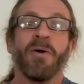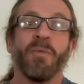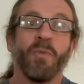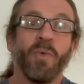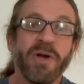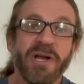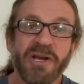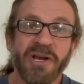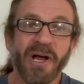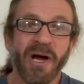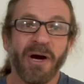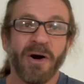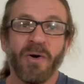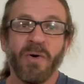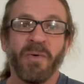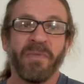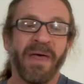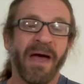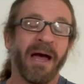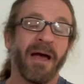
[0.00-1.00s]
We
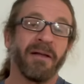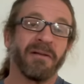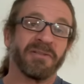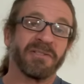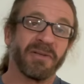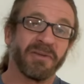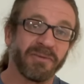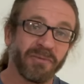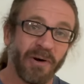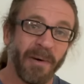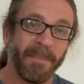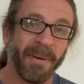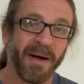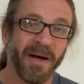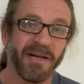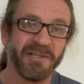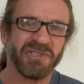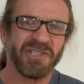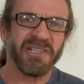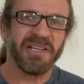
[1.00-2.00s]
know that to throw a
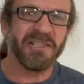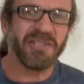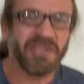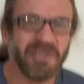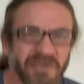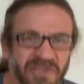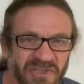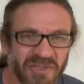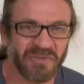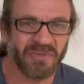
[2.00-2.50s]
punch, you need to use your